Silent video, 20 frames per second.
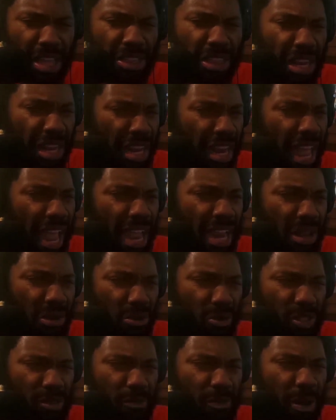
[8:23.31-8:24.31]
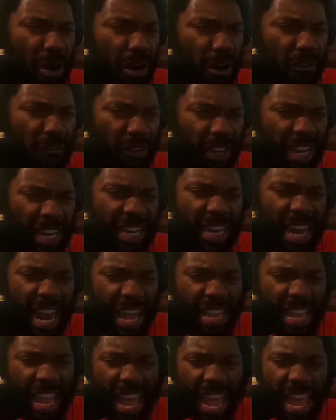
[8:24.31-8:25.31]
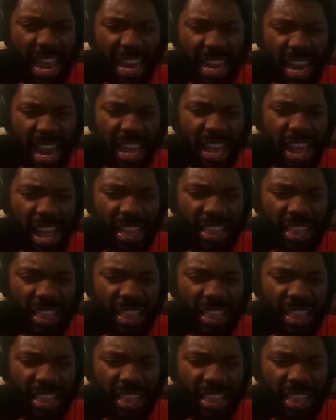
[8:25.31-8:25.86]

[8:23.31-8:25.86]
The lighting was perfect. And then how y'all had it, like,